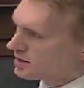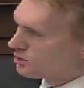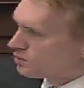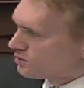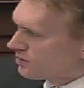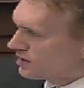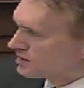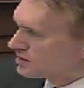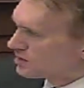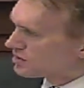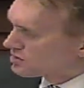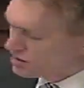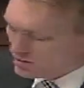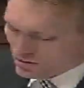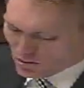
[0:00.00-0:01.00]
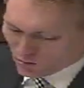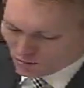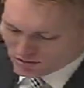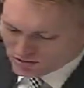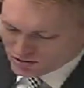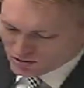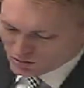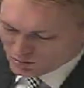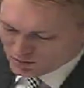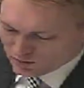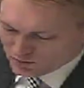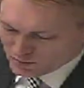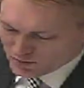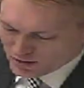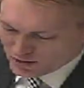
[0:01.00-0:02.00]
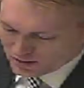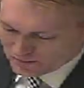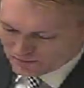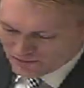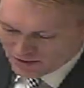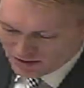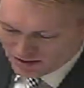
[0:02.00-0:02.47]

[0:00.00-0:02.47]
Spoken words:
and we make the decision on what to do with it from there.